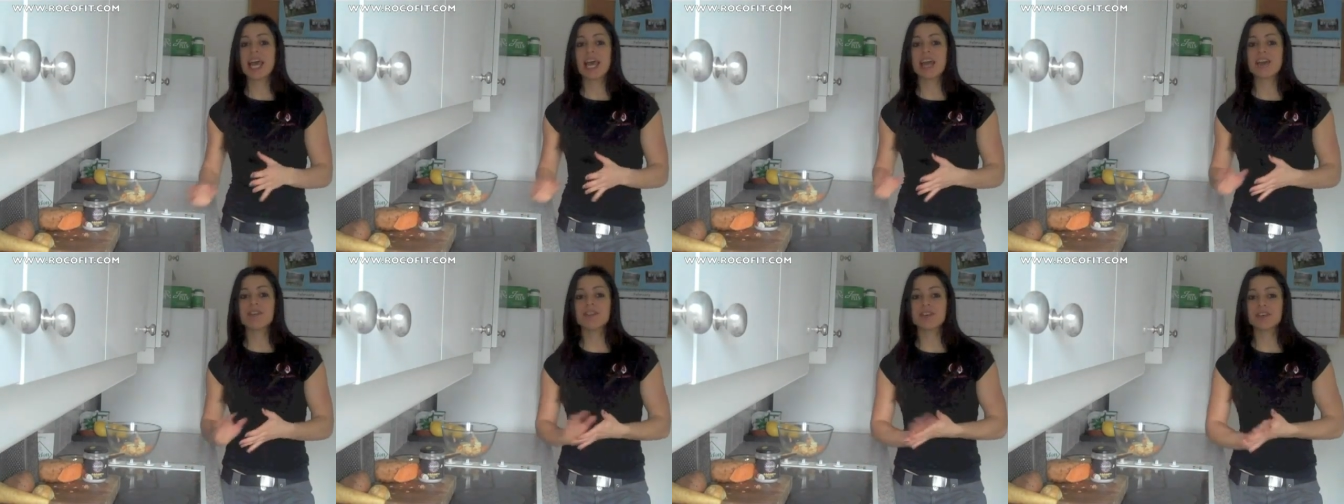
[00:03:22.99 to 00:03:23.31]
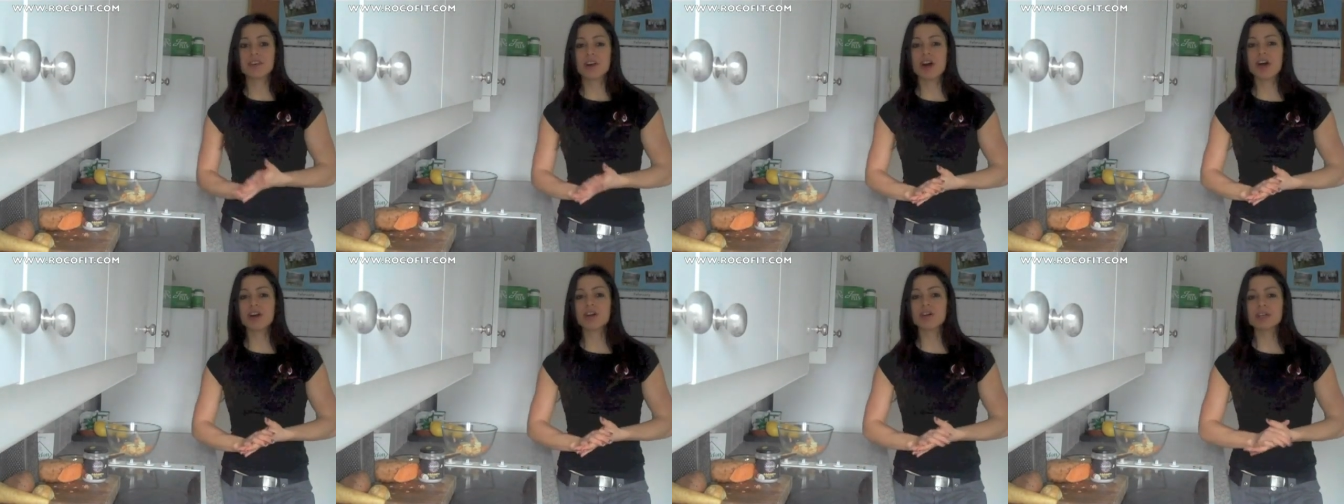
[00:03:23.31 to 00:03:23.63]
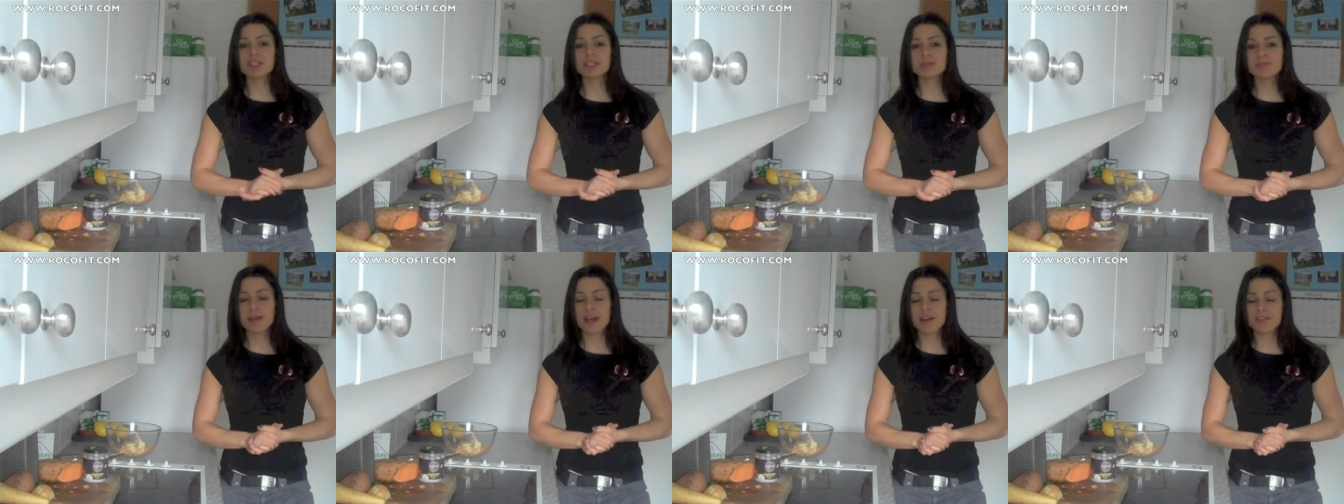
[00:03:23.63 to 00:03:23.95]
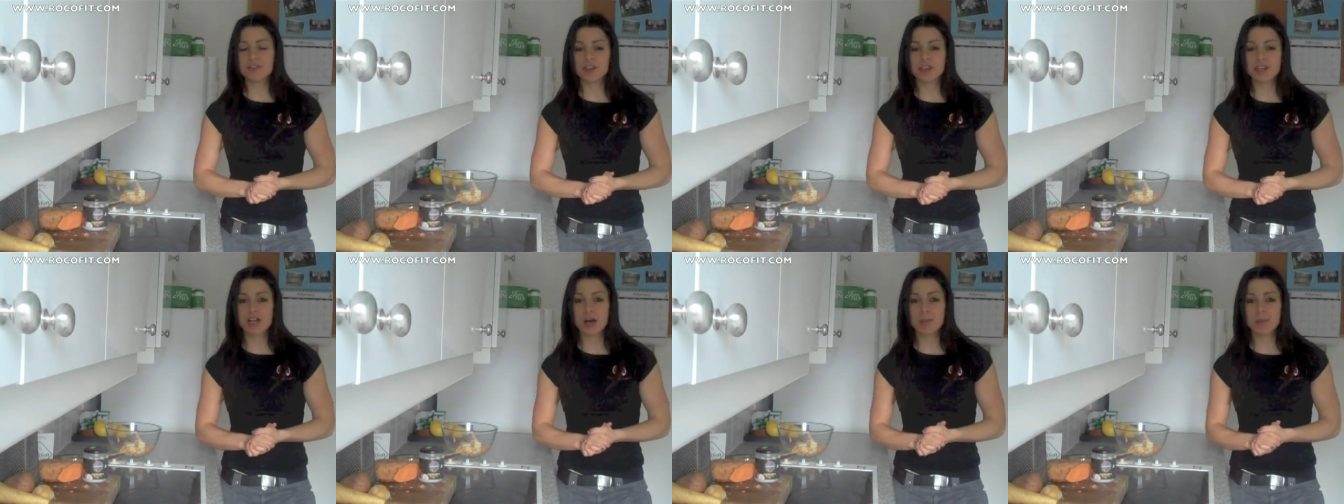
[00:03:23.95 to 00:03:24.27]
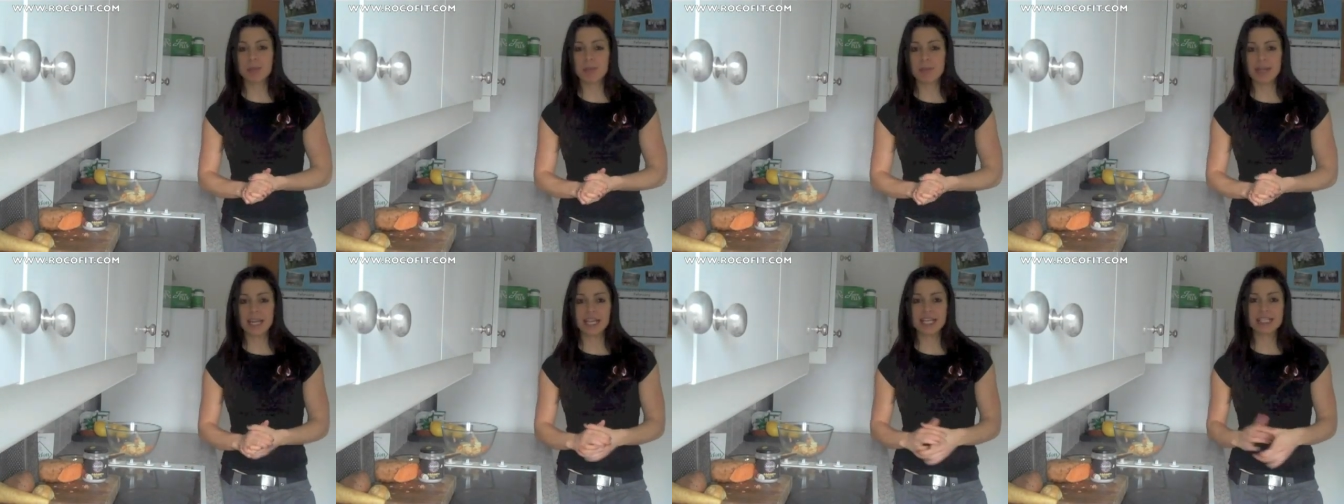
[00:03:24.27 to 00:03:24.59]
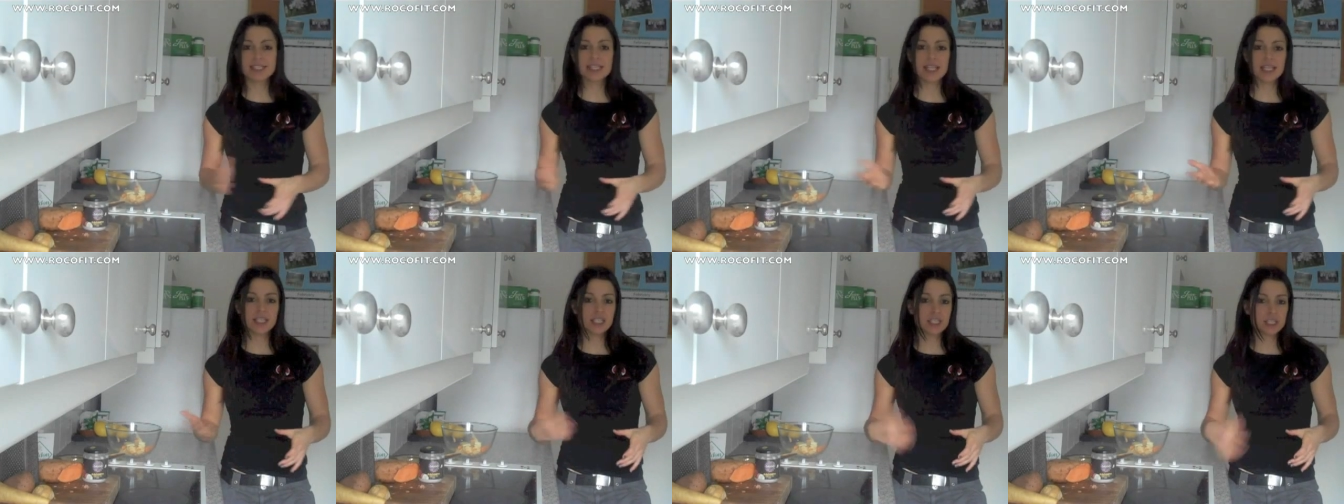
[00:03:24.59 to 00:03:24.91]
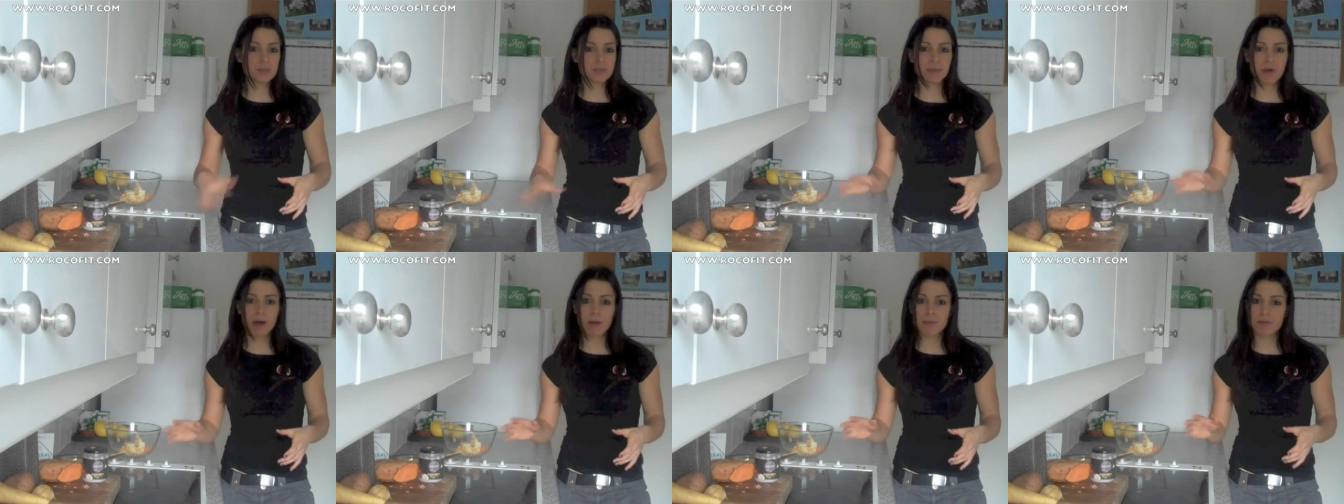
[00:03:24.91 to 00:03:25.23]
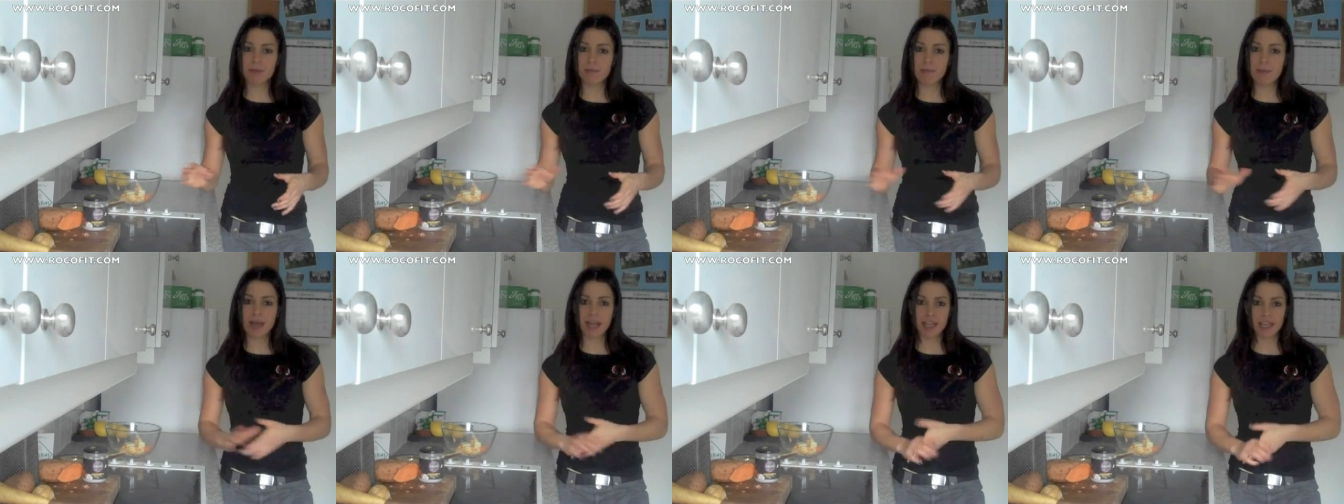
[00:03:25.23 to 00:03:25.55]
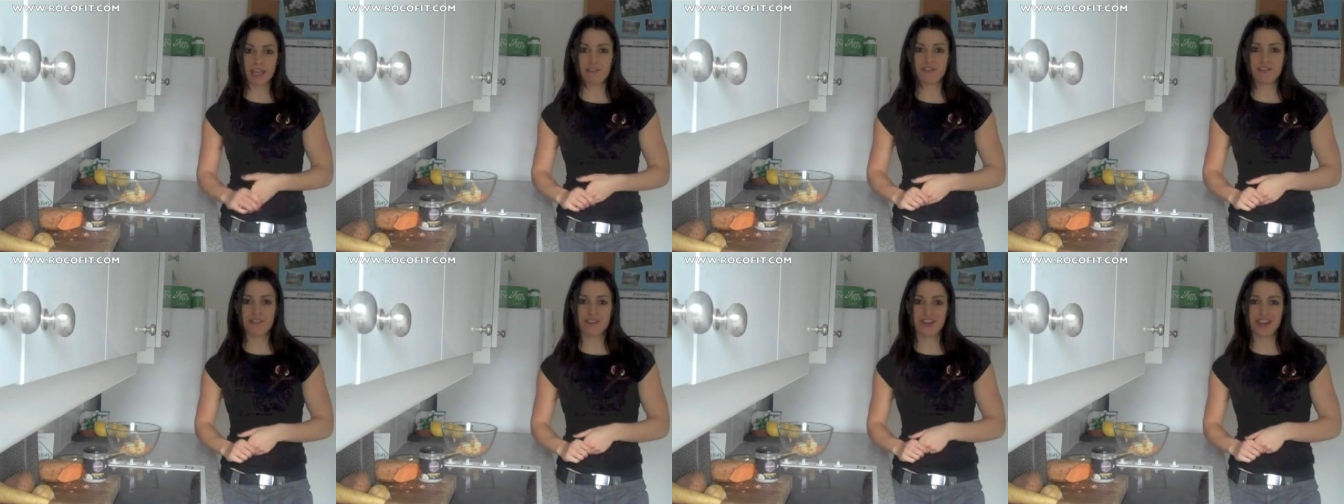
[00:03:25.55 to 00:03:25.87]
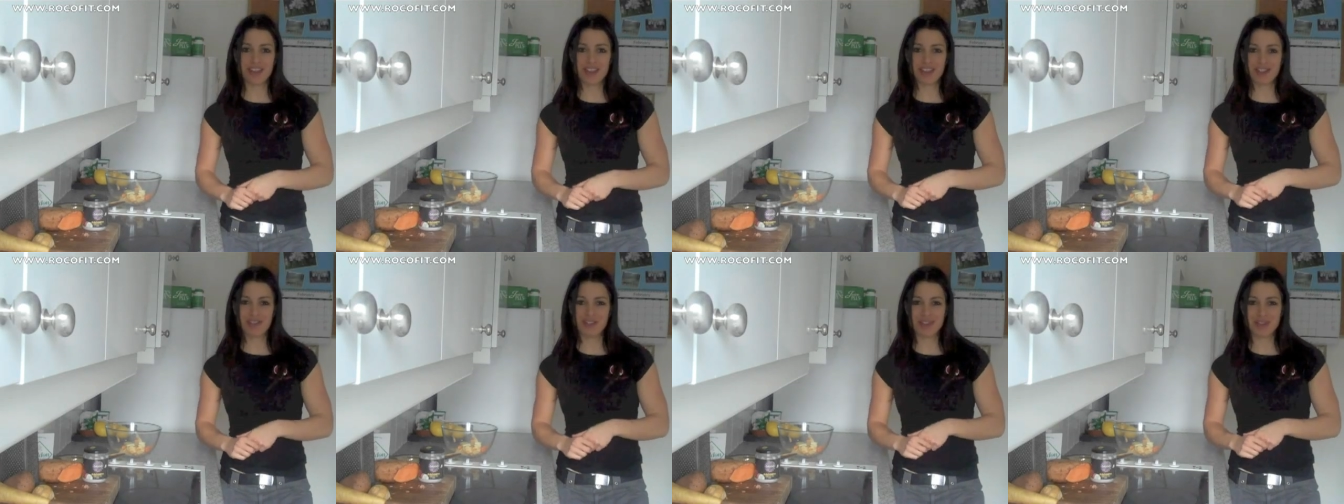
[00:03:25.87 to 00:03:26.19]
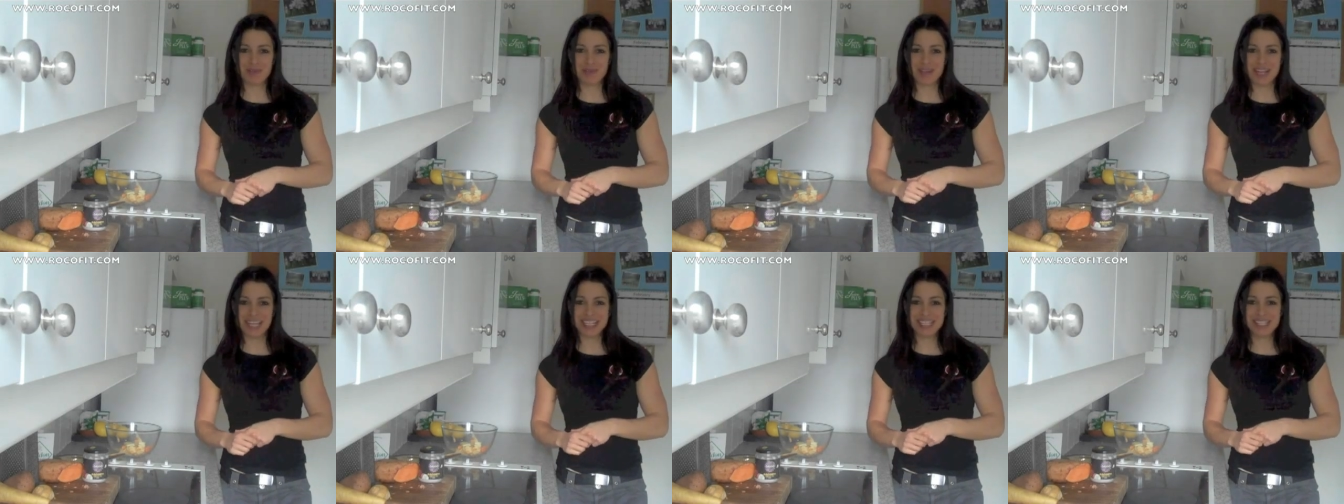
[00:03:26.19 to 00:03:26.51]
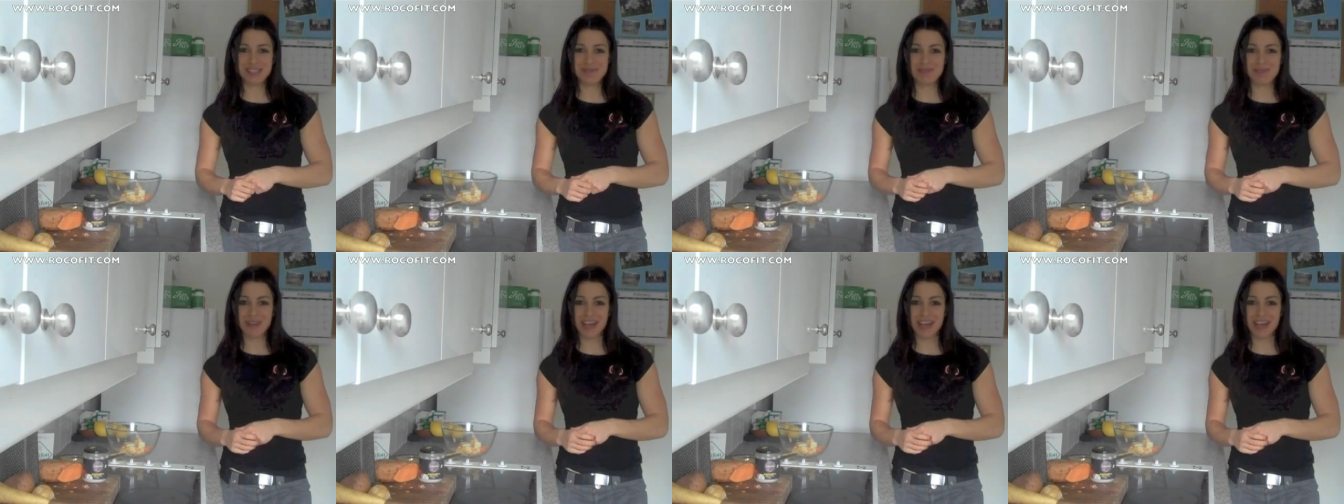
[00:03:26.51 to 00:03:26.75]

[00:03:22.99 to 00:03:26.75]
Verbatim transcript: If they're not crispy after a couple of minutes, then just pop them back in for another few minutes.